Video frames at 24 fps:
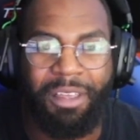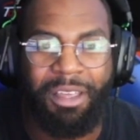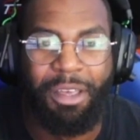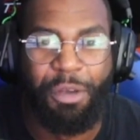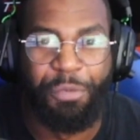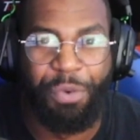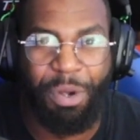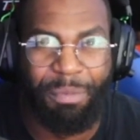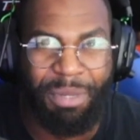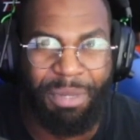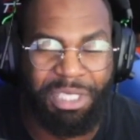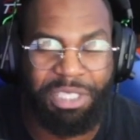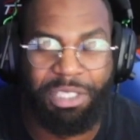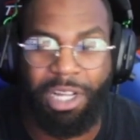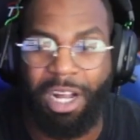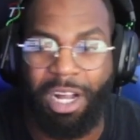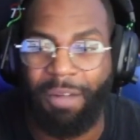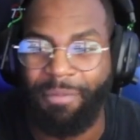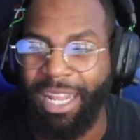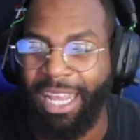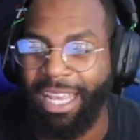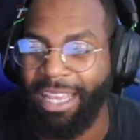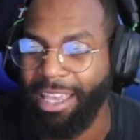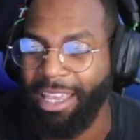from
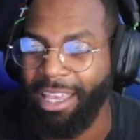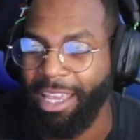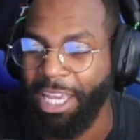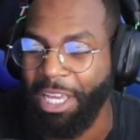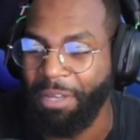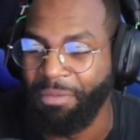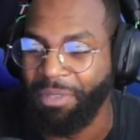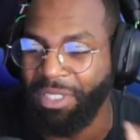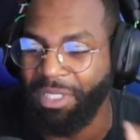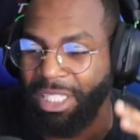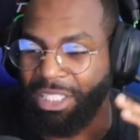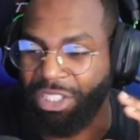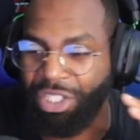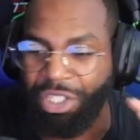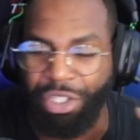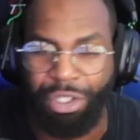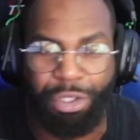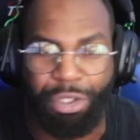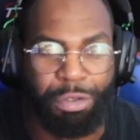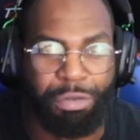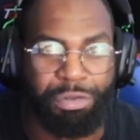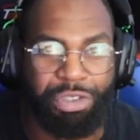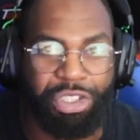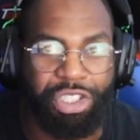Insomniac Games is
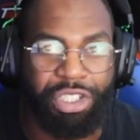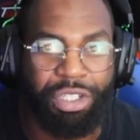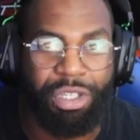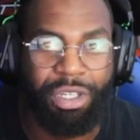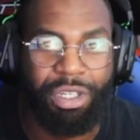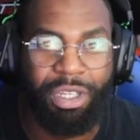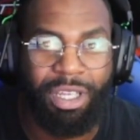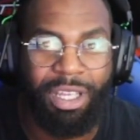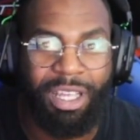huge.